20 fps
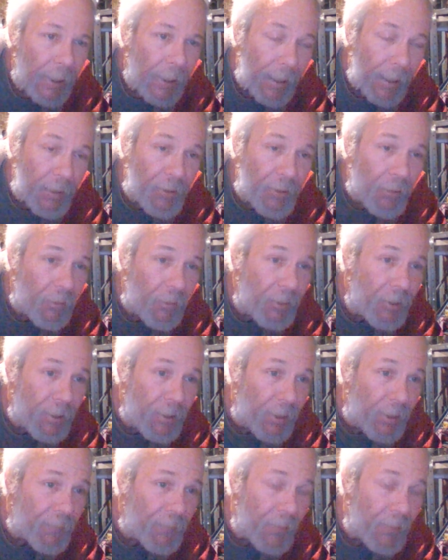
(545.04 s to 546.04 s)
And I told
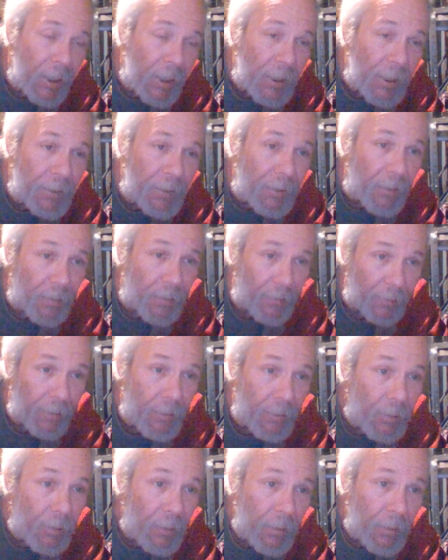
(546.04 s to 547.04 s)
you you're fucktard.
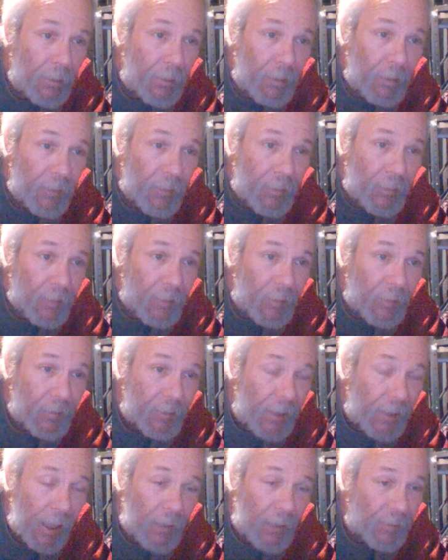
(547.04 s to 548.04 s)

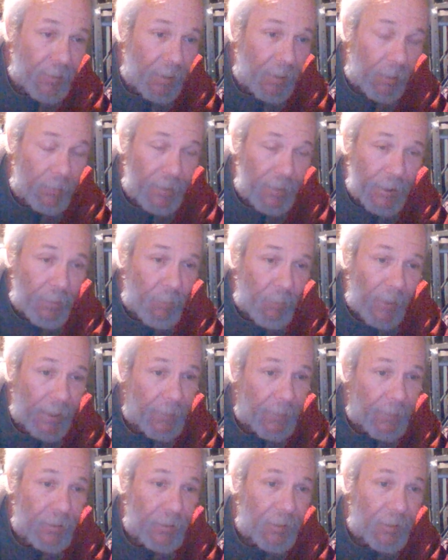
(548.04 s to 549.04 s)
Scott Sion didn't
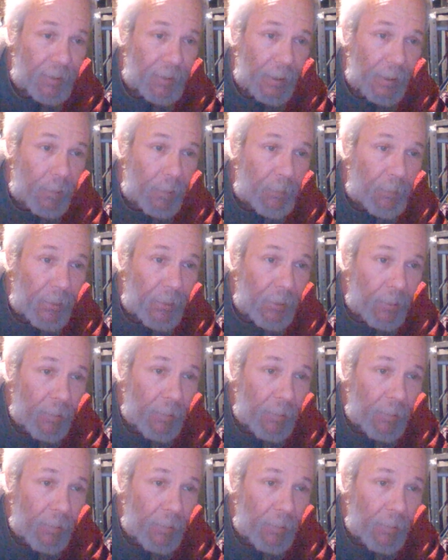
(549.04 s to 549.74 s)
make that shit up.